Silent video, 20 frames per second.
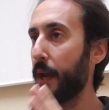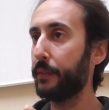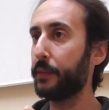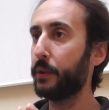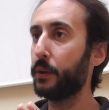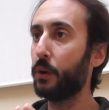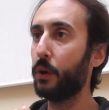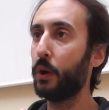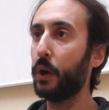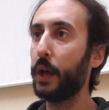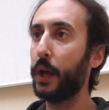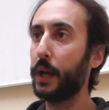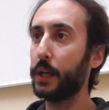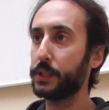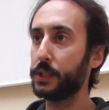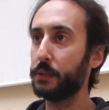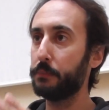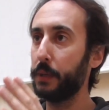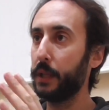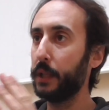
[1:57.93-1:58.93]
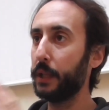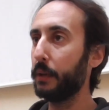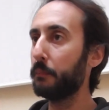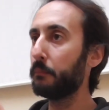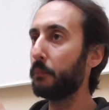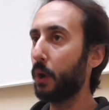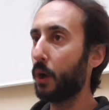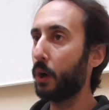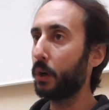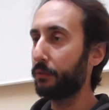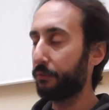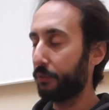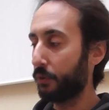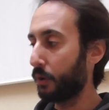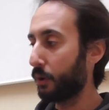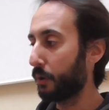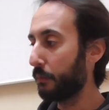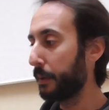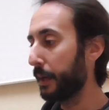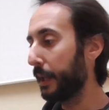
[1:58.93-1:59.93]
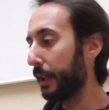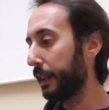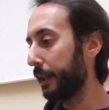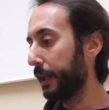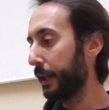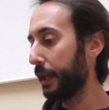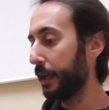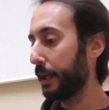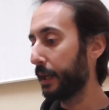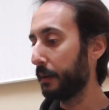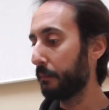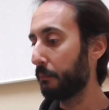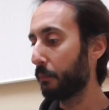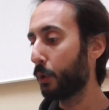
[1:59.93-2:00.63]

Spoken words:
ethanol as a building block for building